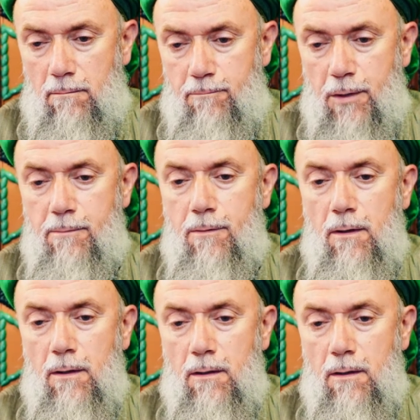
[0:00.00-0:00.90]

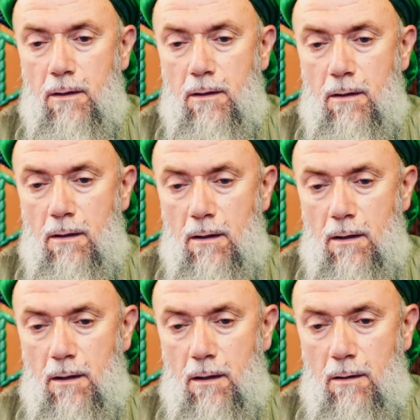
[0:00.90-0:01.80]
people,
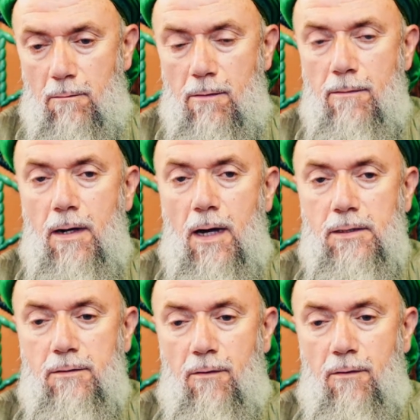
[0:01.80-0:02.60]
we will ask